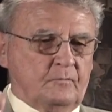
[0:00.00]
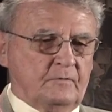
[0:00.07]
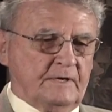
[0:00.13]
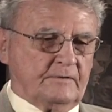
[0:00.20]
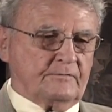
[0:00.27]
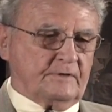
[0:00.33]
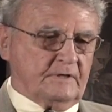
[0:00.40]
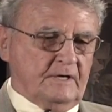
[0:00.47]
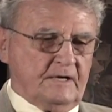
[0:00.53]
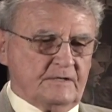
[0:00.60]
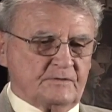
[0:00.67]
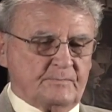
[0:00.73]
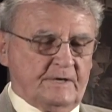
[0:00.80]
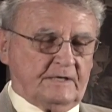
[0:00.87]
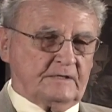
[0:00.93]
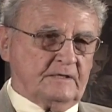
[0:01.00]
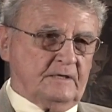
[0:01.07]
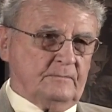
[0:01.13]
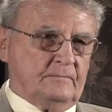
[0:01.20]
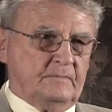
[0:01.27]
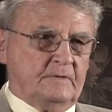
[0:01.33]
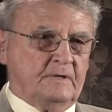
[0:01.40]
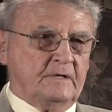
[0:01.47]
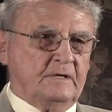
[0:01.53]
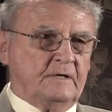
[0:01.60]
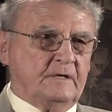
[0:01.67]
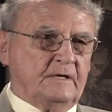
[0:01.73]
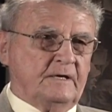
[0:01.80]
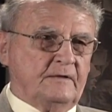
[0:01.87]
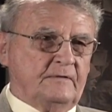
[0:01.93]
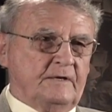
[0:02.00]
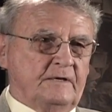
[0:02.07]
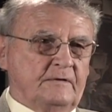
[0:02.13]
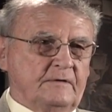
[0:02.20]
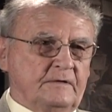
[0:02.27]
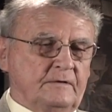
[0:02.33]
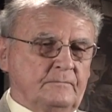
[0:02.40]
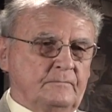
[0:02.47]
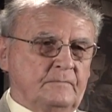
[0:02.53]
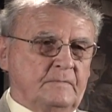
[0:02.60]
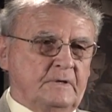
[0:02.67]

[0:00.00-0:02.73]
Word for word: electric lines picked up, and then um,